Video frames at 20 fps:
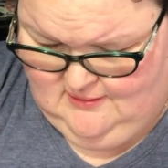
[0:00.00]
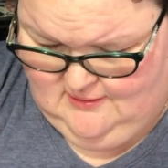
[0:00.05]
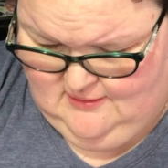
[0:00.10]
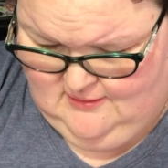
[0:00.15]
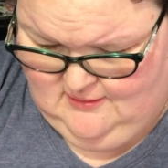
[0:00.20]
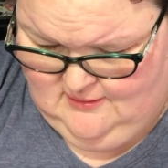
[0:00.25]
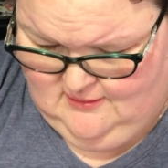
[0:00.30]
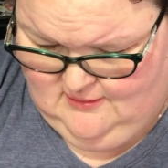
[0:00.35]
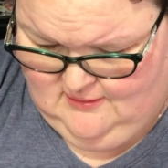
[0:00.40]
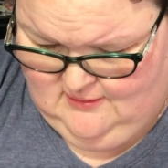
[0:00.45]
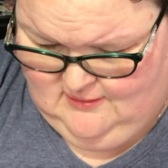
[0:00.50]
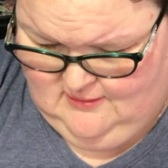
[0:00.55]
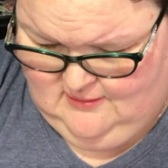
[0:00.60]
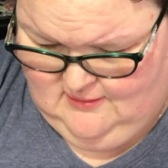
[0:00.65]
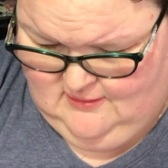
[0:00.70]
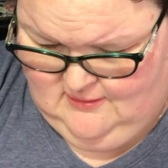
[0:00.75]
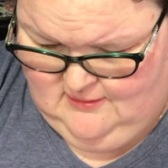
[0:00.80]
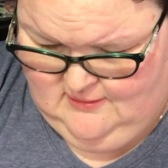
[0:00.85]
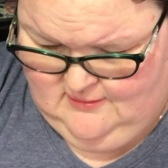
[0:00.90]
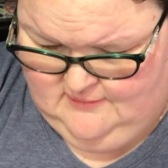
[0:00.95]

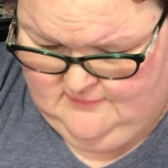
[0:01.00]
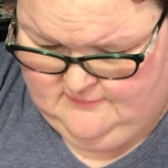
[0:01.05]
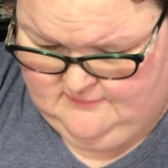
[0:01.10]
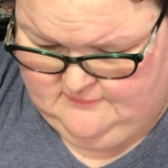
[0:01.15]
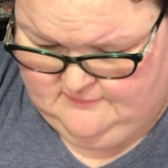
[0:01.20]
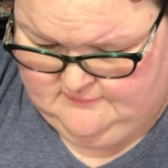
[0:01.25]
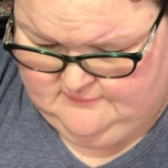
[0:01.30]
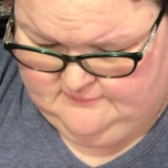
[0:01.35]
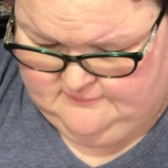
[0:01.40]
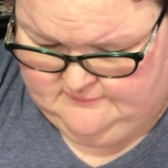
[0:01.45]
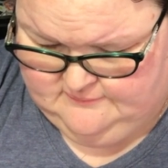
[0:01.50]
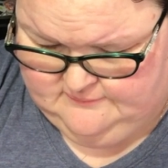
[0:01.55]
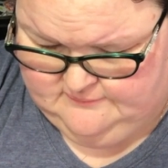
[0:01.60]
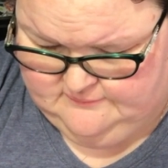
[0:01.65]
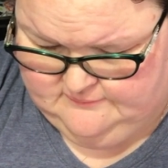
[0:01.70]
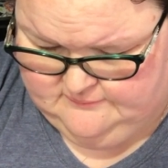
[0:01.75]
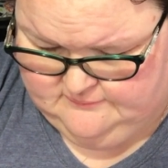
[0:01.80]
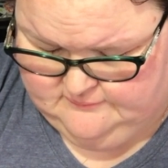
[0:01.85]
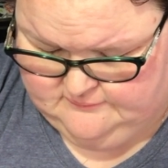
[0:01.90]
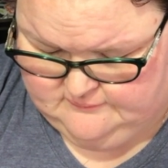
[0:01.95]

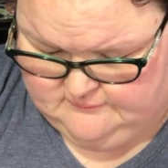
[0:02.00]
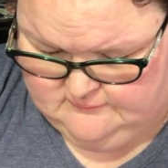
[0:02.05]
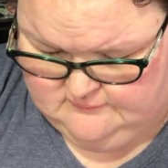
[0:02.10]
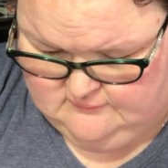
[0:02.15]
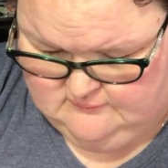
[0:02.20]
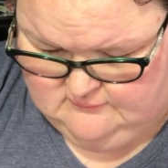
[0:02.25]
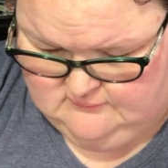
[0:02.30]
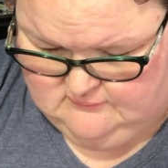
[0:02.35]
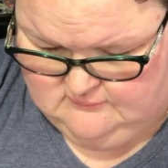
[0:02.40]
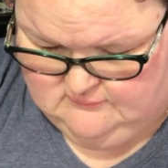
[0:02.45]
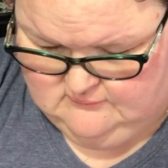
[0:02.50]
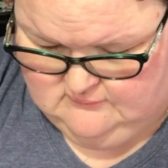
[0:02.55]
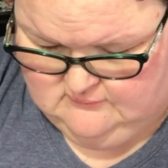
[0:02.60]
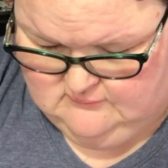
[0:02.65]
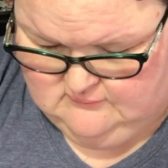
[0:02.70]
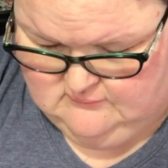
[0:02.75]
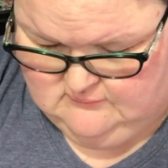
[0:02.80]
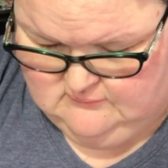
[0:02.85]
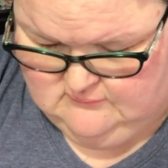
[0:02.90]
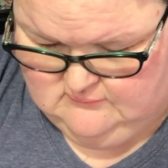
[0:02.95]

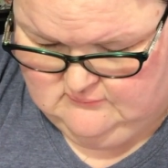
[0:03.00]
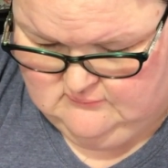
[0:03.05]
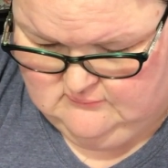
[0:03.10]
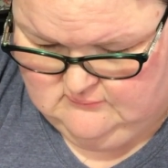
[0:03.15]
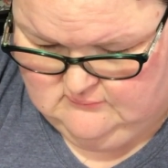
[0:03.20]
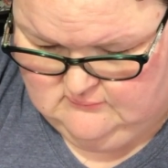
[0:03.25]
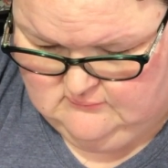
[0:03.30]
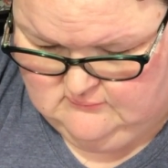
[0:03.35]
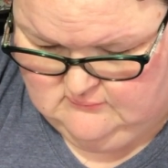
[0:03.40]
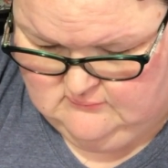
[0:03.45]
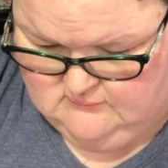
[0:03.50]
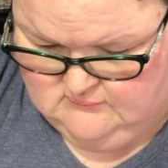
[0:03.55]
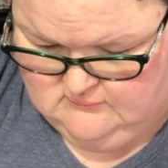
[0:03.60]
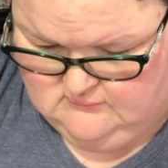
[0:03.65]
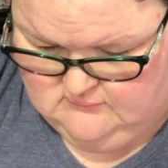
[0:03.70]
(no one is talking)